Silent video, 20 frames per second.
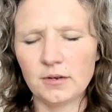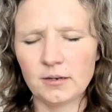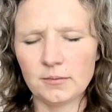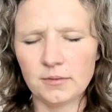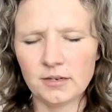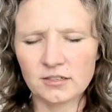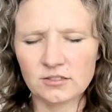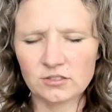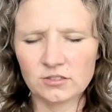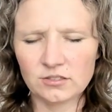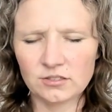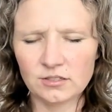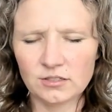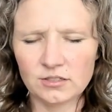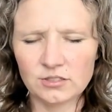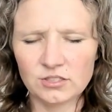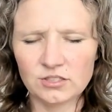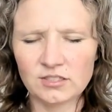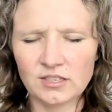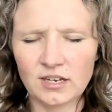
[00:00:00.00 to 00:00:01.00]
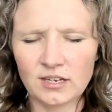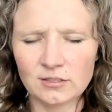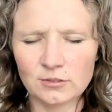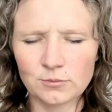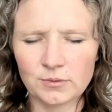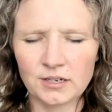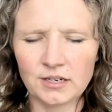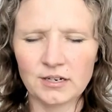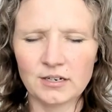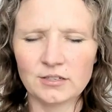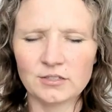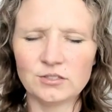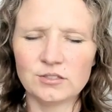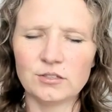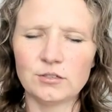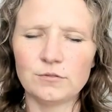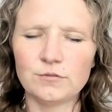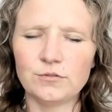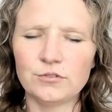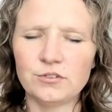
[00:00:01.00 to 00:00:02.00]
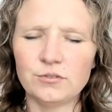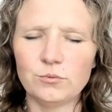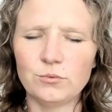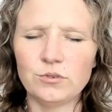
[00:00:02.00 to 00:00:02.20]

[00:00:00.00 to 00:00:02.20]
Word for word: I'm actually going to just ask my higher self, what,